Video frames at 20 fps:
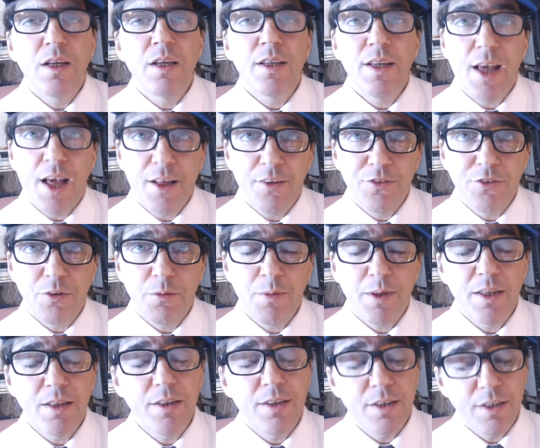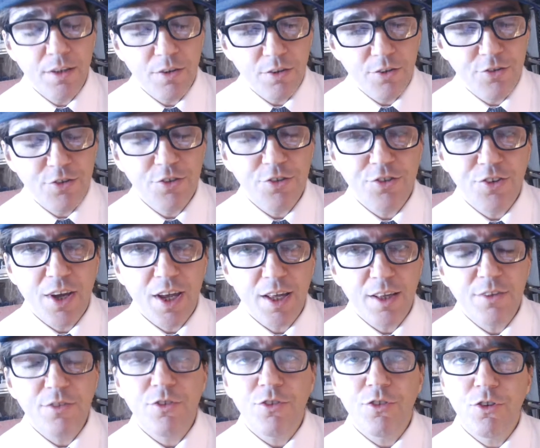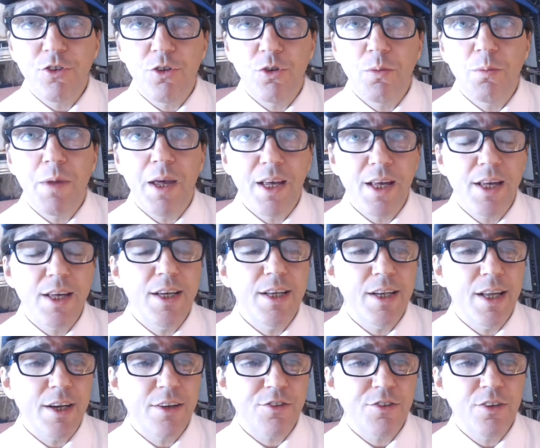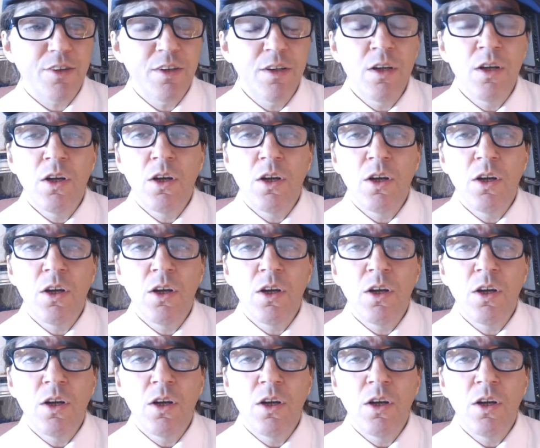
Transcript: Councilman, here's your chance to make a connection